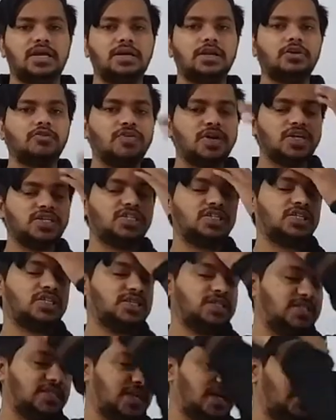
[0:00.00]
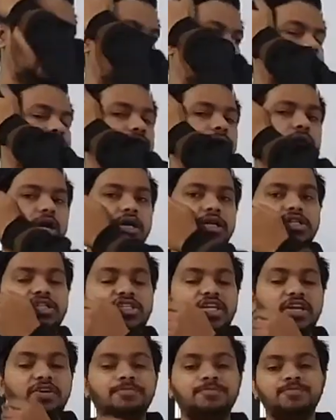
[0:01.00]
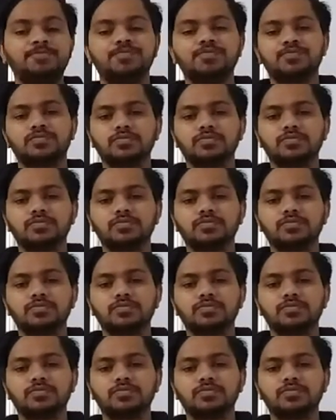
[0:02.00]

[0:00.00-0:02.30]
The question is that. Understand?